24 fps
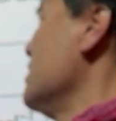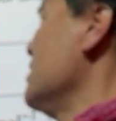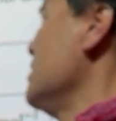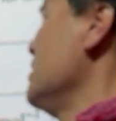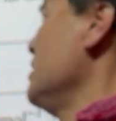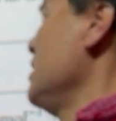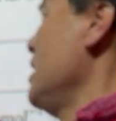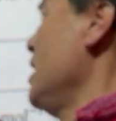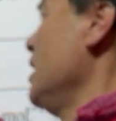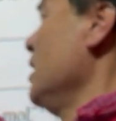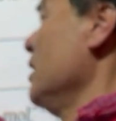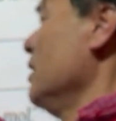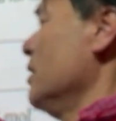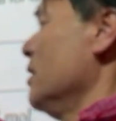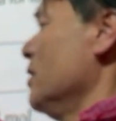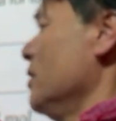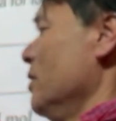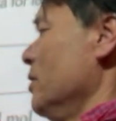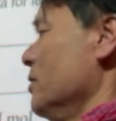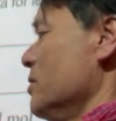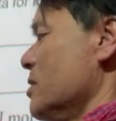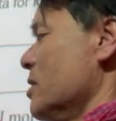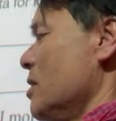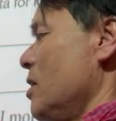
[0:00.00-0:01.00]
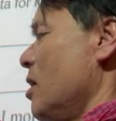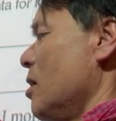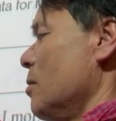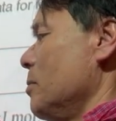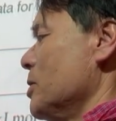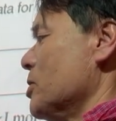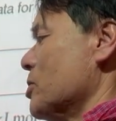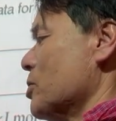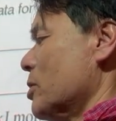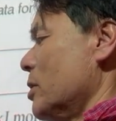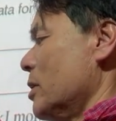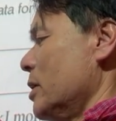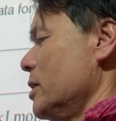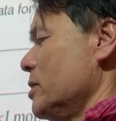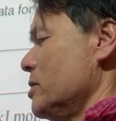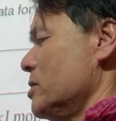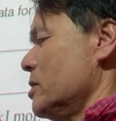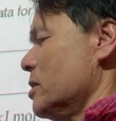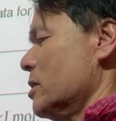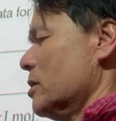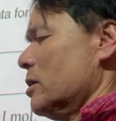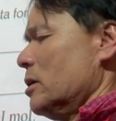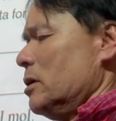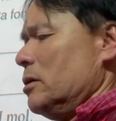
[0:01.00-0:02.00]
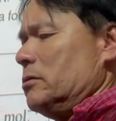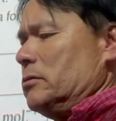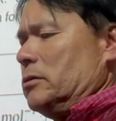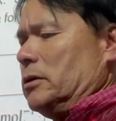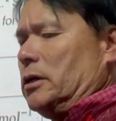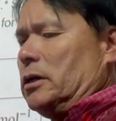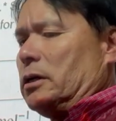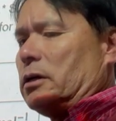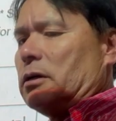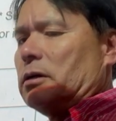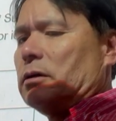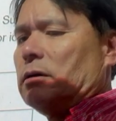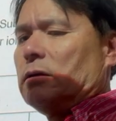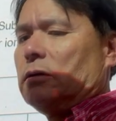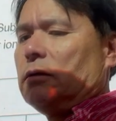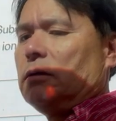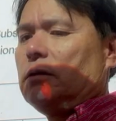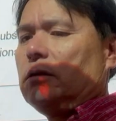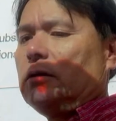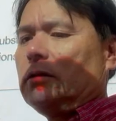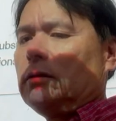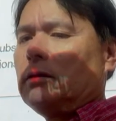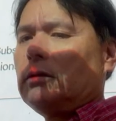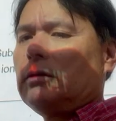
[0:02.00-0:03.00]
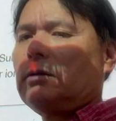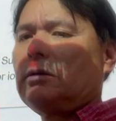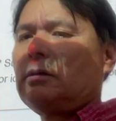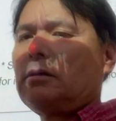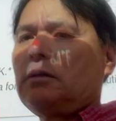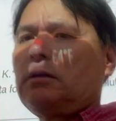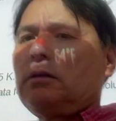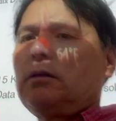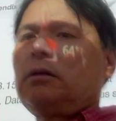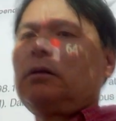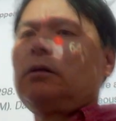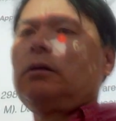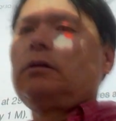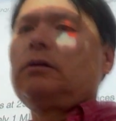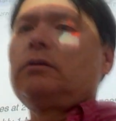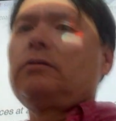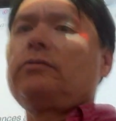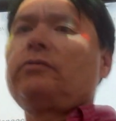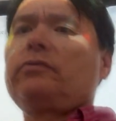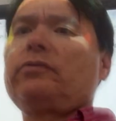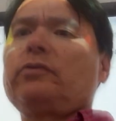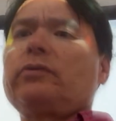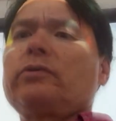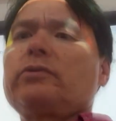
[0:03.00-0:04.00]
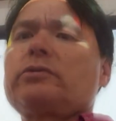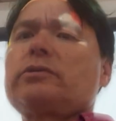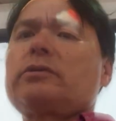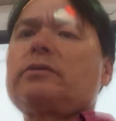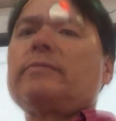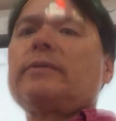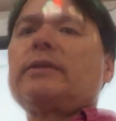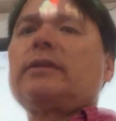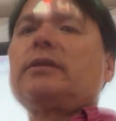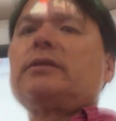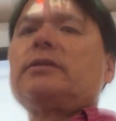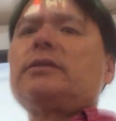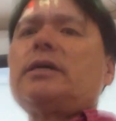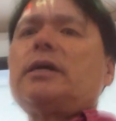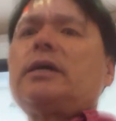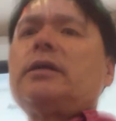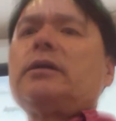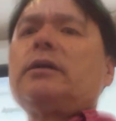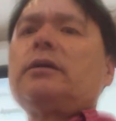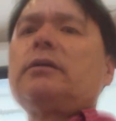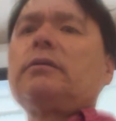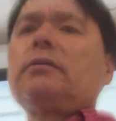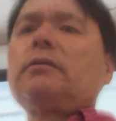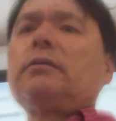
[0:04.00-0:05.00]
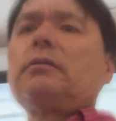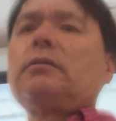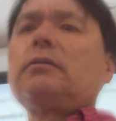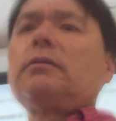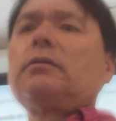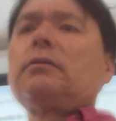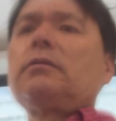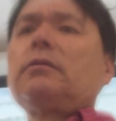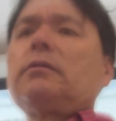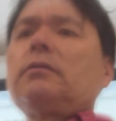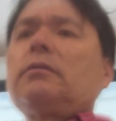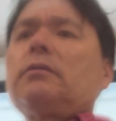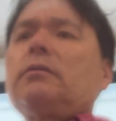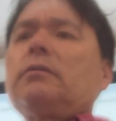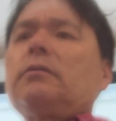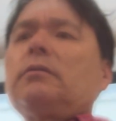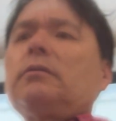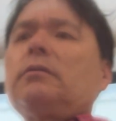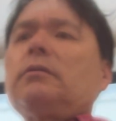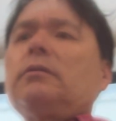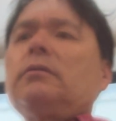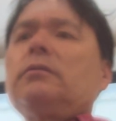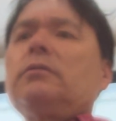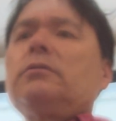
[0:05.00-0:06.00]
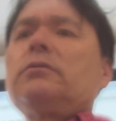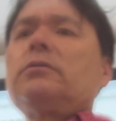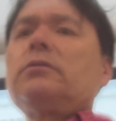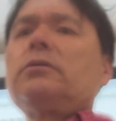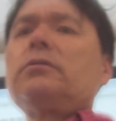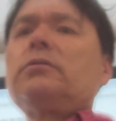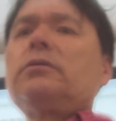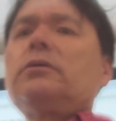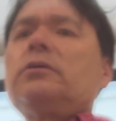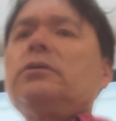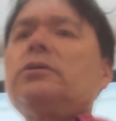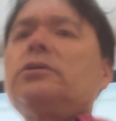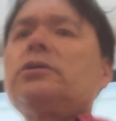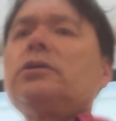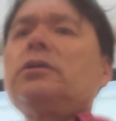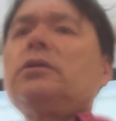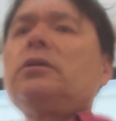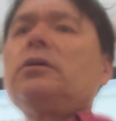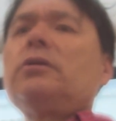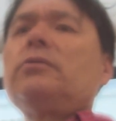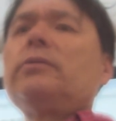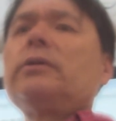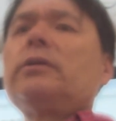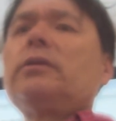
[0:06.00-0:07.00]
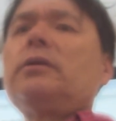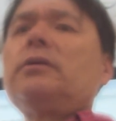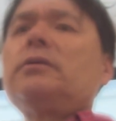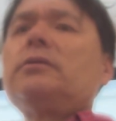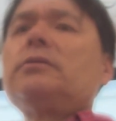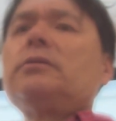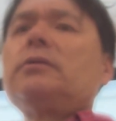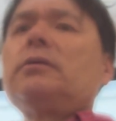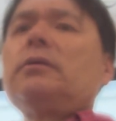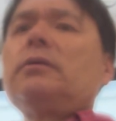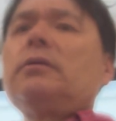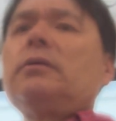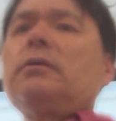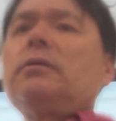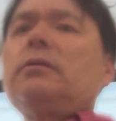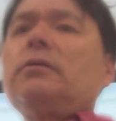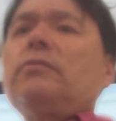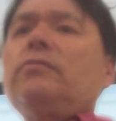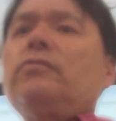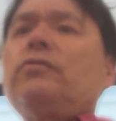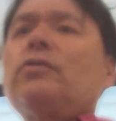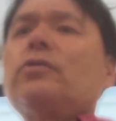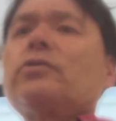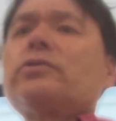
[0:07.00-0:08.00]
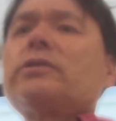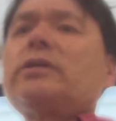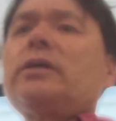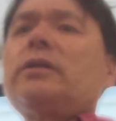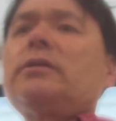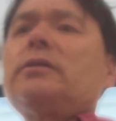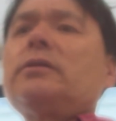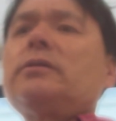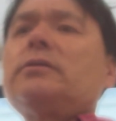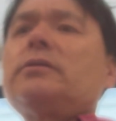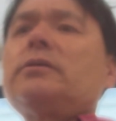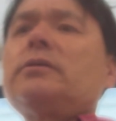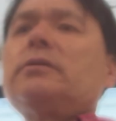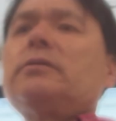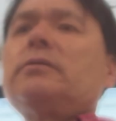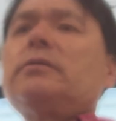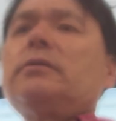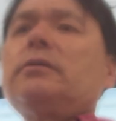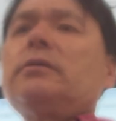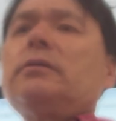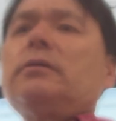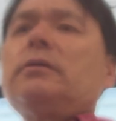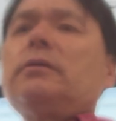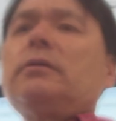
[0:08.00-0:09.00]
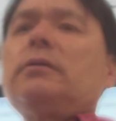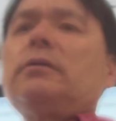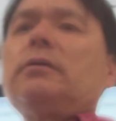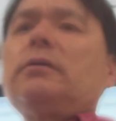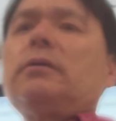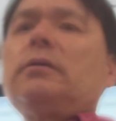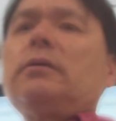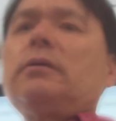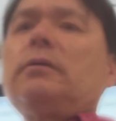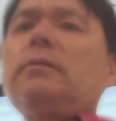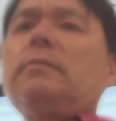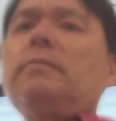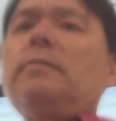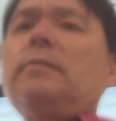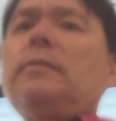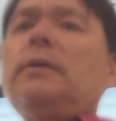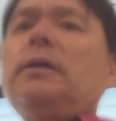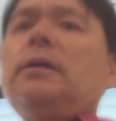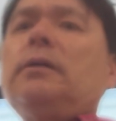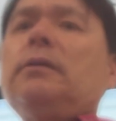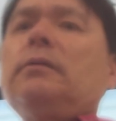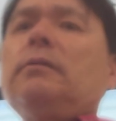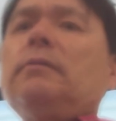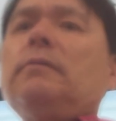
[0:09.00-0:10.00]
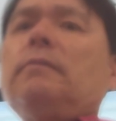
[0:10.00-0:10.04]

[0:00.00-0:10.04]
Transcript: saying there's an arbitrary 0 here for some of the data. And so you should know what these 4 sentences mean.